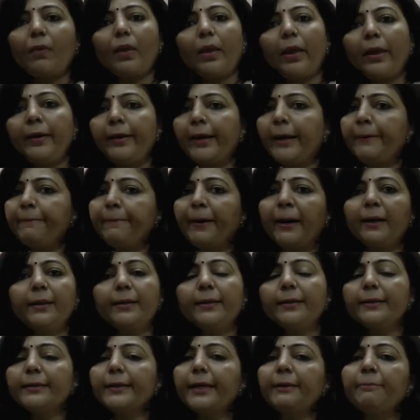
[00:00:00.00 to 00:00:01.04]
that
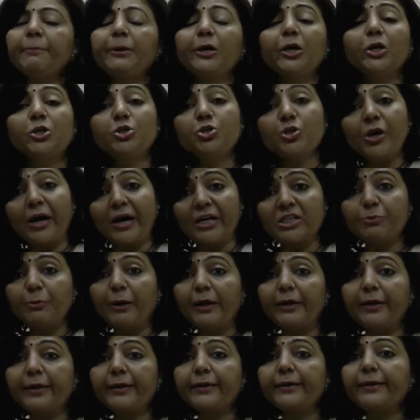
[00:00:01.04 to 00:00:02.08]
particle can be a charged
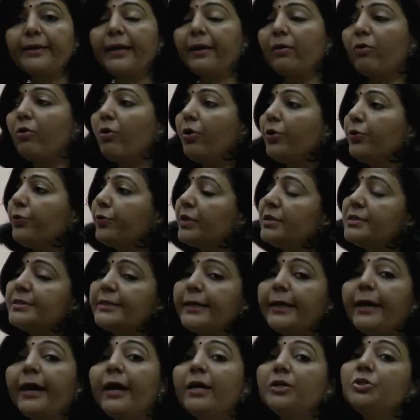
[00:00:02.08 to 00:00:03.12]
particle or you can
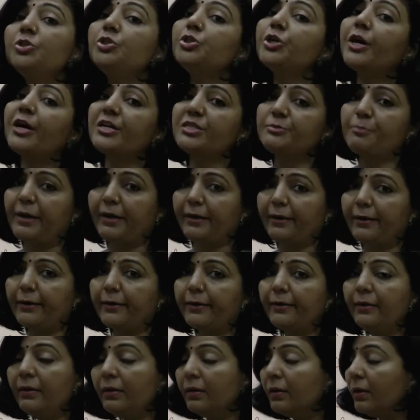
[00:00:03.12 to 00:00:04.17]
say uncharged
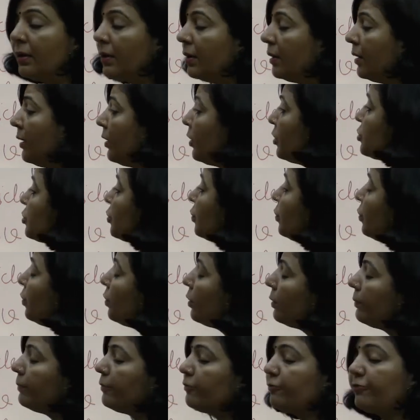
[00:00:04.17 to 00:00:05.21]
particle. So,
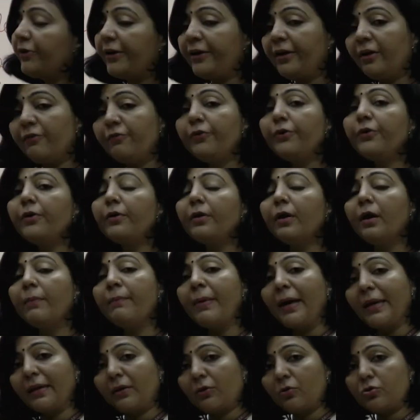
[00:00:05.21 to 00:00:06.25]
whenever a
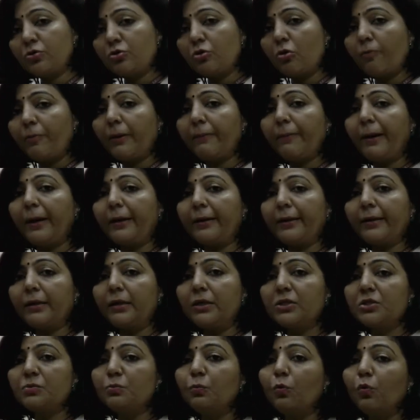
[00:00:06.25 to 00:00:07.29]
microscopic particle
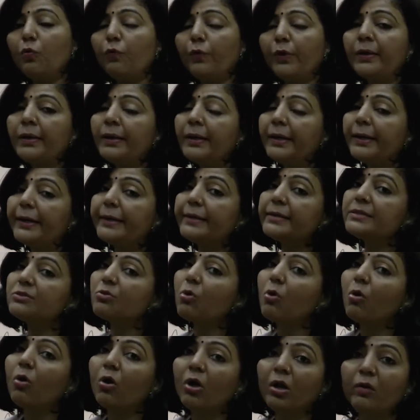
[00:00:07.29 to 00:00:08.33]
is moving, it is
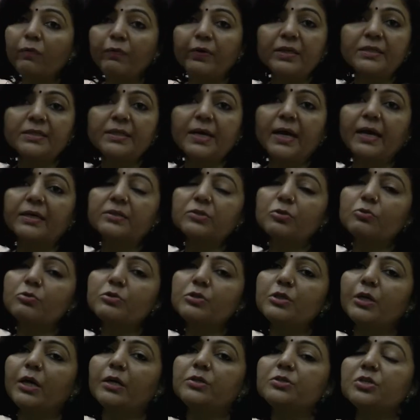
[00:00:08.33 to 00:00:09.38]
always
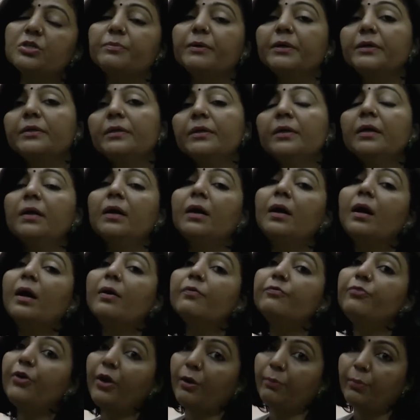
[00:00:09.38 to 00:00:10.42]
associated with
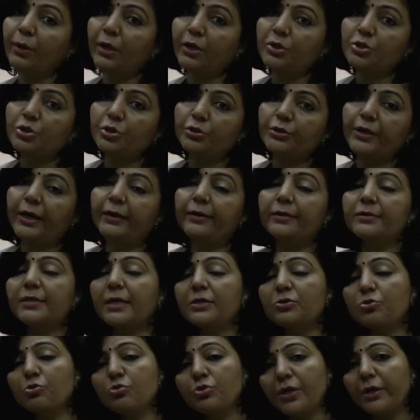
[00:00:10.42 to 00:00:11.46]
wave nature that is
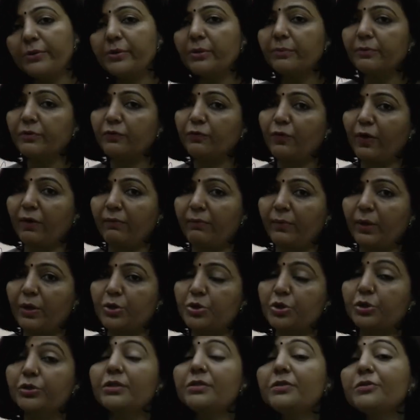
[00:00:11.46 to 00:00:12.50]
associated with wave
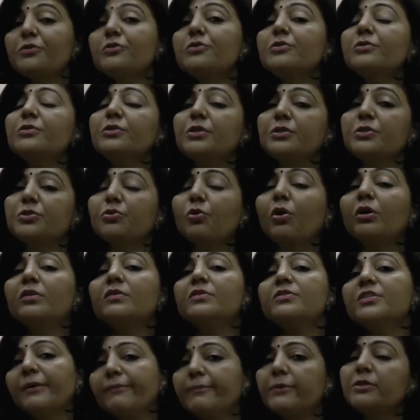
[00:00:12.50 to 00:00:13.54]
nature this is this
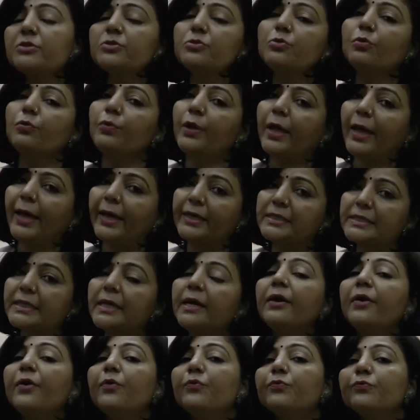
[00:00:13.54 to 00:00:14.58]
concept is known as
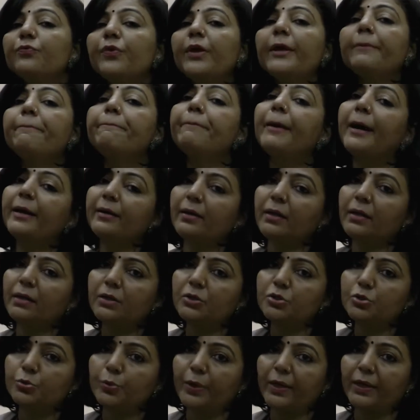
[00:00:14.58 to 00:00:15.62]
wave particle
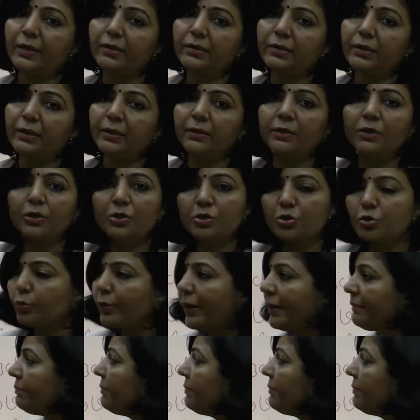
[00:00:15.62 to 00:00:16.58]
duality so let